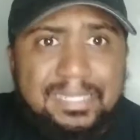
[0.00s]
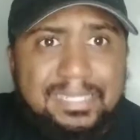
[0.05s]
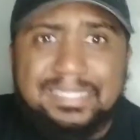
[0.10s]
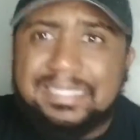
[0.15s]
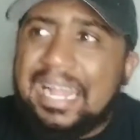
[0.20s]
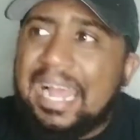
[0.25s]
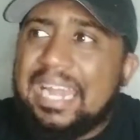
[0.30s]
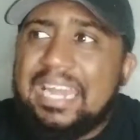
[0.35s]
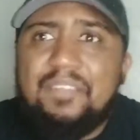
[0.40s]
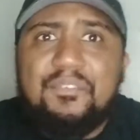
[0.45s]
He's
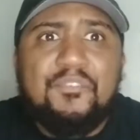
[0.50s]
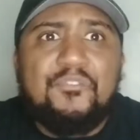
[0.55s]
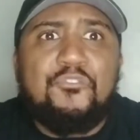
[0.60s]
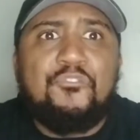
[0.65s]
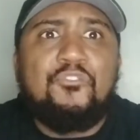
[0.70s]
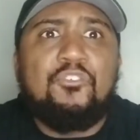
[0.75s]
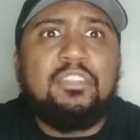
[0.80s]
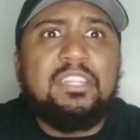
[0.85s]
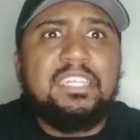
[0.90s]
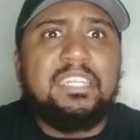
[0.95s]
not even
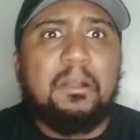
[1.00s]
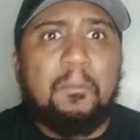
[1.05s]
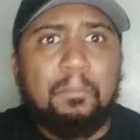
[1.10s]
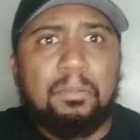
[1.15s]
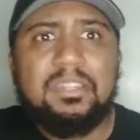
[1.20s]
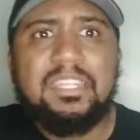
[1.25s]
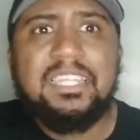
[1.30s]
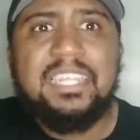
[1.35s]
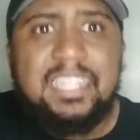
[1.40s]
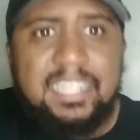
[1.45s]
fully
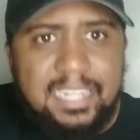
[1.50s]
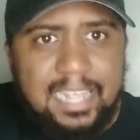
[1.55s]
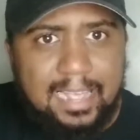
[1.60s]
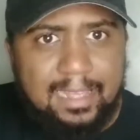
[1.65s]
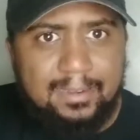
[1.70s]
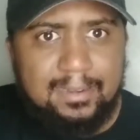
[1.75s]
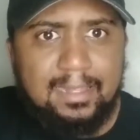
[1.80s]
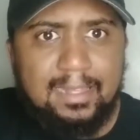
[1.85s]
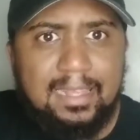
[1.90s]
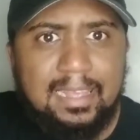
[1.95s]
complete
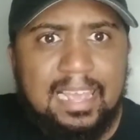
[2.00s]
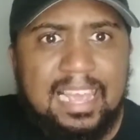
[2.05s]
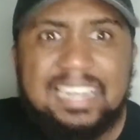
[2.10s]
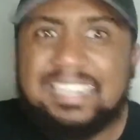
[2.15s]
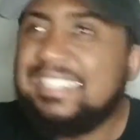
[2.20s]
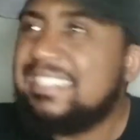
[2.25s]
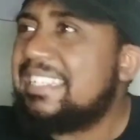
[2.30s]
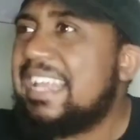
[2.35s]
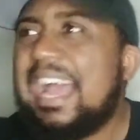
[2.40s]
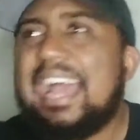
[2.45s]
yet. And
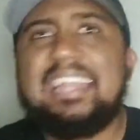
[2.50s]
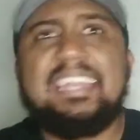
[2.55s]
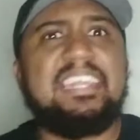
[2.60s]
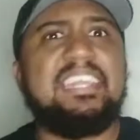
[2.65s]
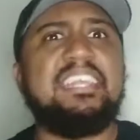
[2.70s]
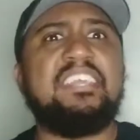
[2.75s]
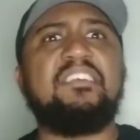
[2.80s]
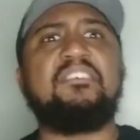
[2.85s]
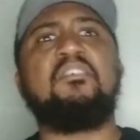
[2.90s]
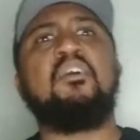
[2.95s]
he's out
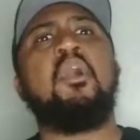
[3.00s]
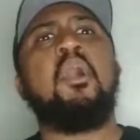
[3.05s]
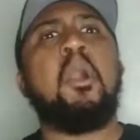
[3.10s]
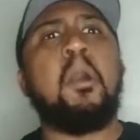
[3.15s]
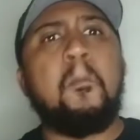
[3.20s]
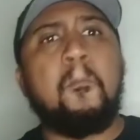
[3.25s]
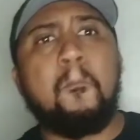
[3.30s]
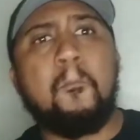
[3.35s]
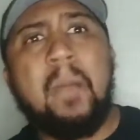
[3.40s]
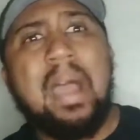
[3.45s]
here
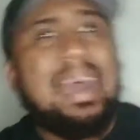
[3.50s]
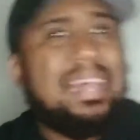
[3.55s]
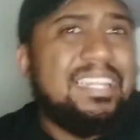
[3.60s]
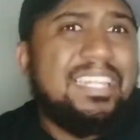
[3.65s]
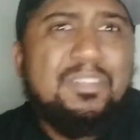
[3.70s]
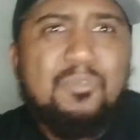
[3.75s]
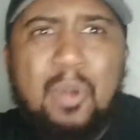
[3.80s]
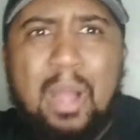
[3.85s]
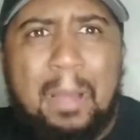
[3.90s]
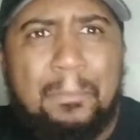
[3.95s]

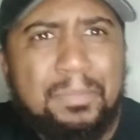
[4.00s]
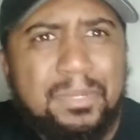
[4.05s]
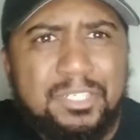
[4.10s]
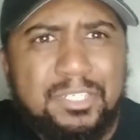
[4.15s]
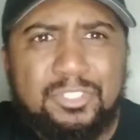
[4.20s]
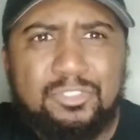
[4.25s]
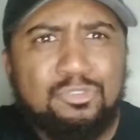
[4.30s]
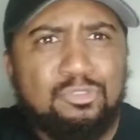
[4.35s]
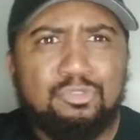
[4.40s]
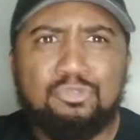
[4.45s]

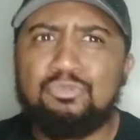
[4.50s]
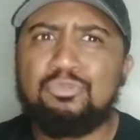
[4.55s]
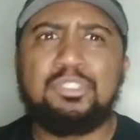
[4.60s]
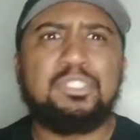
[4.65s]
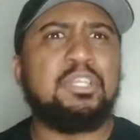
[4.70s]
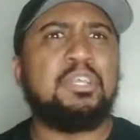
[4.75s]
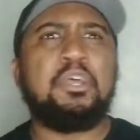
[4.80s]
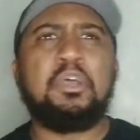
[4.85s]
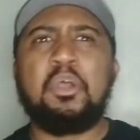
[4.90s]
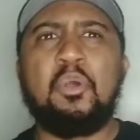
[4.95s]
mollywopping
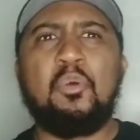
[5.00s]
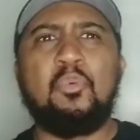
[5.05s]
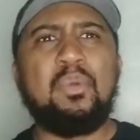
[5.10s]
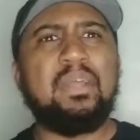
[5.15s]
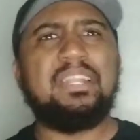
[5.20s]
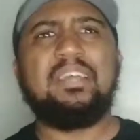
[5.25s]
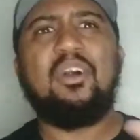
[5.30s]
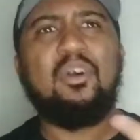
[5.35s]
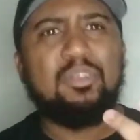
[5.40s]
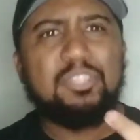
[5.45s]
dudes
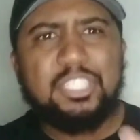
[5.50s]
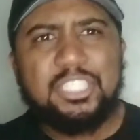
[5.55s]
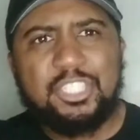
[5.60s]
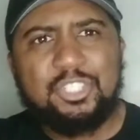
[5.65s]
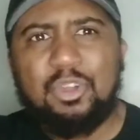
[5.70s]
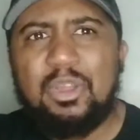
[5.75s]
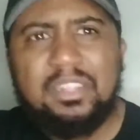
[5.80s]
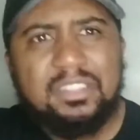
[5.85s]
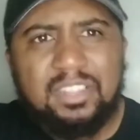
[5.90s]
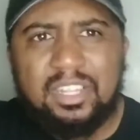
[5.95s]
with
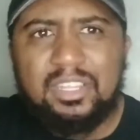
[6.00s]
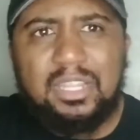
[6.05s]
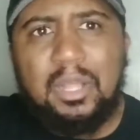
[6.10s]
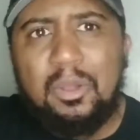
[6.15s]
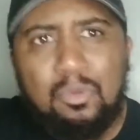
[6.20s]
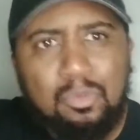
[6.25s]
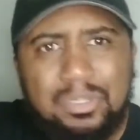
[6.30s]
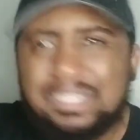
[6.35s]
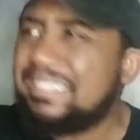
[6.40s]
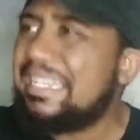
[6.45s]
strength
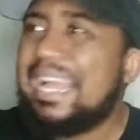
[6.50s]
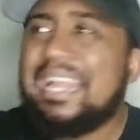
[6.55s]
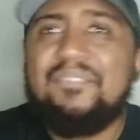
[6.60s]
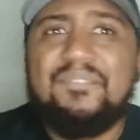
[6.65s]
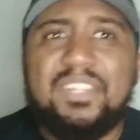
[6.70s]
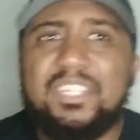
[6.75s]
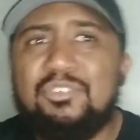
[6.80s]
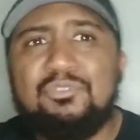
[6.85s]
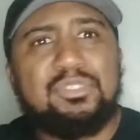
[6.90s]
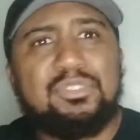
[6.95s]
alone. He's not
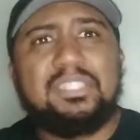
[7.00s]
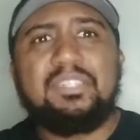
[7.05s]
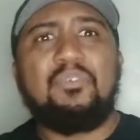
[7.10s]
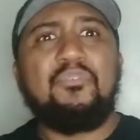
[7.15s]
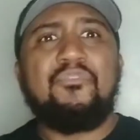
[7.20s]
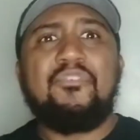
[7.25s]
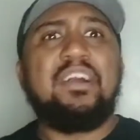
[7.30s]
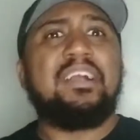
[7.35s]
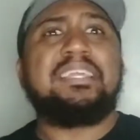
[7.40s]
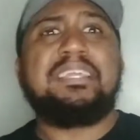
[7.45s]
even using
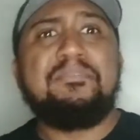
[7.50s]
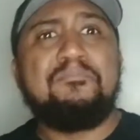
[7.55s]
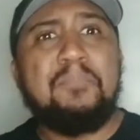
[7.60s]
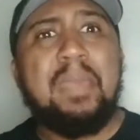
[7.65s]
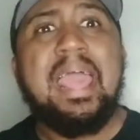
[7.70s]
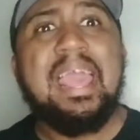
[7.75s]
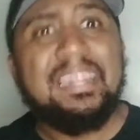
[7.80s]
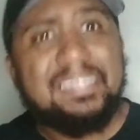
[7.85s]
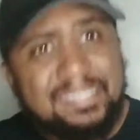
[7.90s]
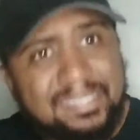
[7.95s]
no fucking
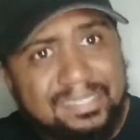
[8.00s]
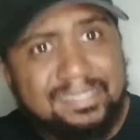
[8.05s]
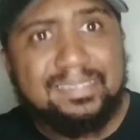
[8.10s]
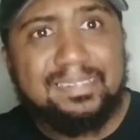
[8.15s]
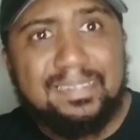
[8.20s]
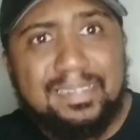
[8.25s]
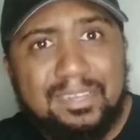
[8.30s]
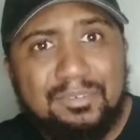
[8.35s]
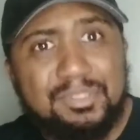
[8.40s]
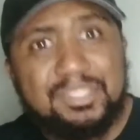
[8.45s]
magic,
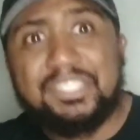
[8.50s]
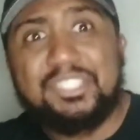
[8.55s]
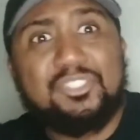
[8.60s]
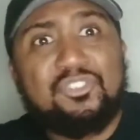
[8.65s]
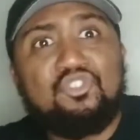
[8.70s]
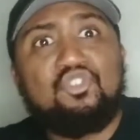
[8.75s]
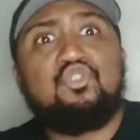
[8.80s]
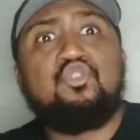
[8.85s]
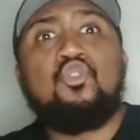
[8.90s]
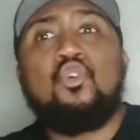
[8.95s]
which
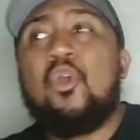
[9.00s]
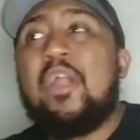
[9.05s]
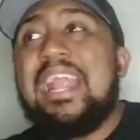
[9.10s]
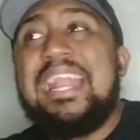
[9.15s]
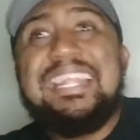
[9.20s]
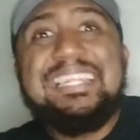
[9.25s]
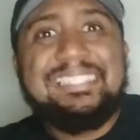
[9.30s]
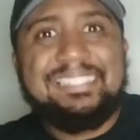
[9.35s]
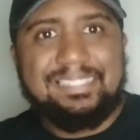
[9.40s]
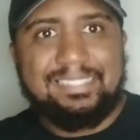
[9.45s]
is
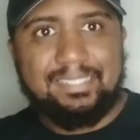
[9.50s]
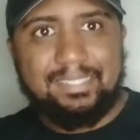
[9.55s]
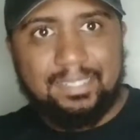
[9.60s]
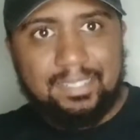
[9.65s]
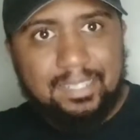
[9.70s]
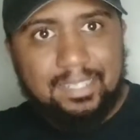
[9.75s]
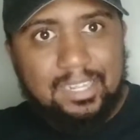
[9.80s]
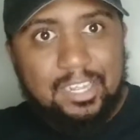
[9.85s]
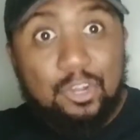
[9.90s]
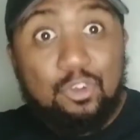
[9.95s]
crazy.
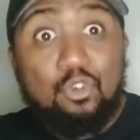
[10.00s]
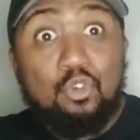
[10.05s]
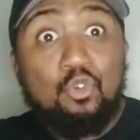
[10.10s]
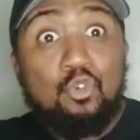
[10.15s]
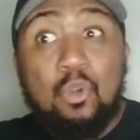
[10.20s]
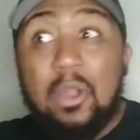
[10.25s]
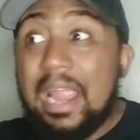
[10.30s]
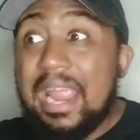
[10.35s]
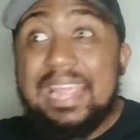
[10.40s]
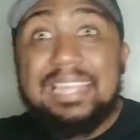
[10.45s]

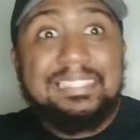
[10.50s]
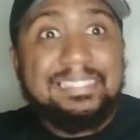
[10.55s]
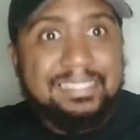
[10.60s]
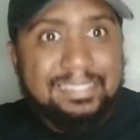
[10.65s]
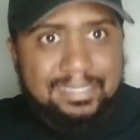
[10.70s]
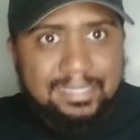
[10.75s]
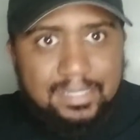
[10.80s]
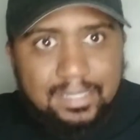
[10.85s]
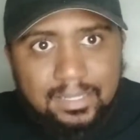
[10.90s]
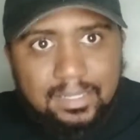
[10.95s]

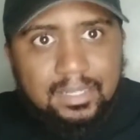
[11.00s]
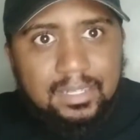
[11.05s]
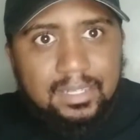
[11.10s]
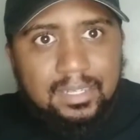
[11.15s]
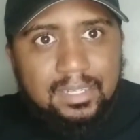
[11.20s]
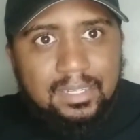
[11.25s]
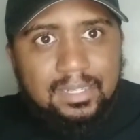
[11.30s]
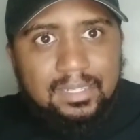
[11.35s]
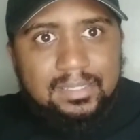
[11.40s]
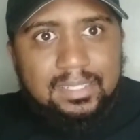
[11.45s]
Crazy
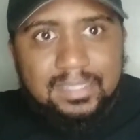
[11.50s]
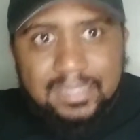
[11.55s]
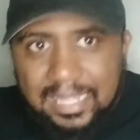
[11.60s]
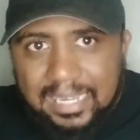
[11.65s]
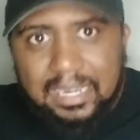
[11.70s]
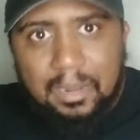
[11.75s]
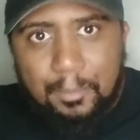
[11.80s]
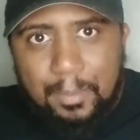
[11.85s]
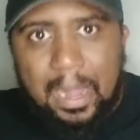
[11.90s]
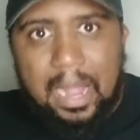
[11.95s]
to
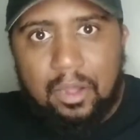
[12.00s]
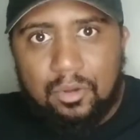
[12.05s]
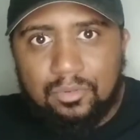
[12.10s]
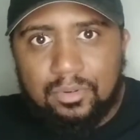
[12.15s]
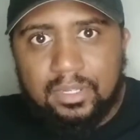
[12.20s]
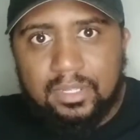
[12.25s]
think about.